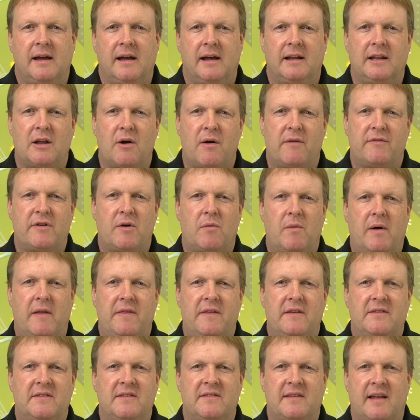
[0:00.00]
Hello
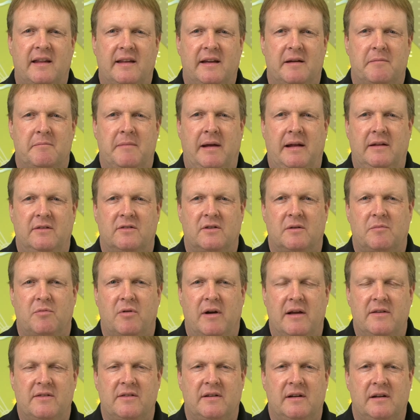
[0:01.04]
everyone, this is Elliot Mainzer,
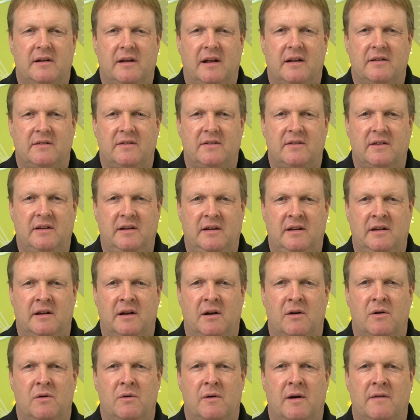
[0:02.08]
President and
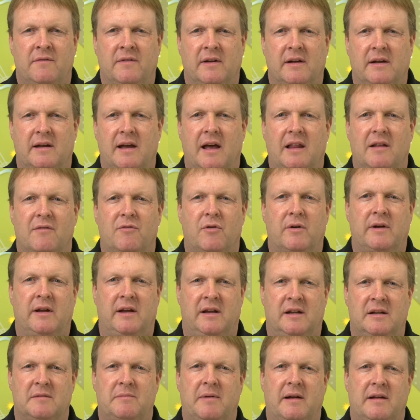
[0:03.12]
CEO of the California
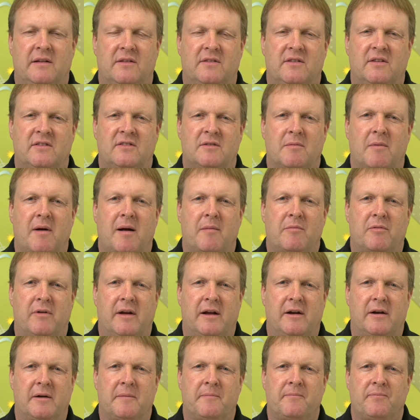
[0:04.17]
Independent System
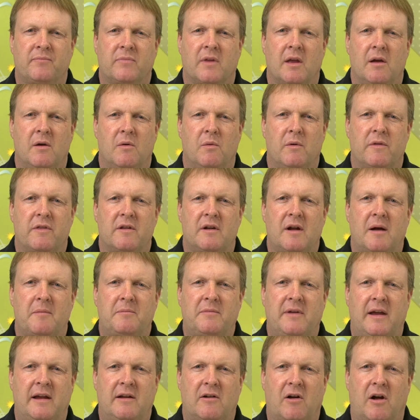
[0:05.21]
Operator, with an
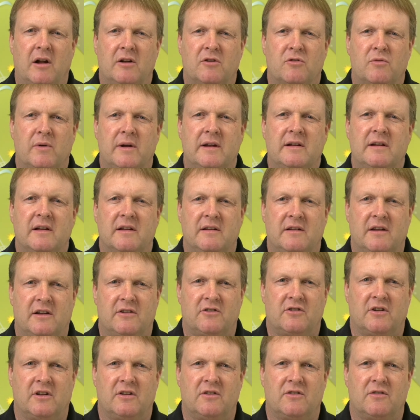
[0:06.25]
update on grid
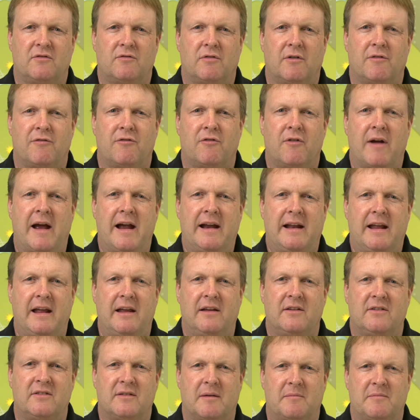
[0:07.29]
conditions for
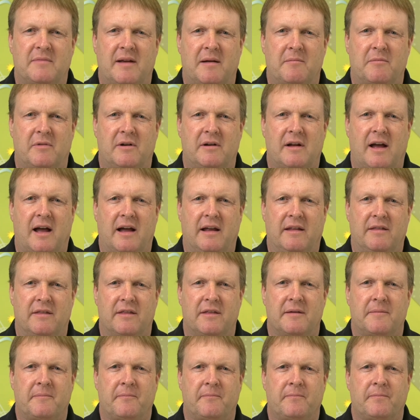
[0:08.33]
Friday, September 9th.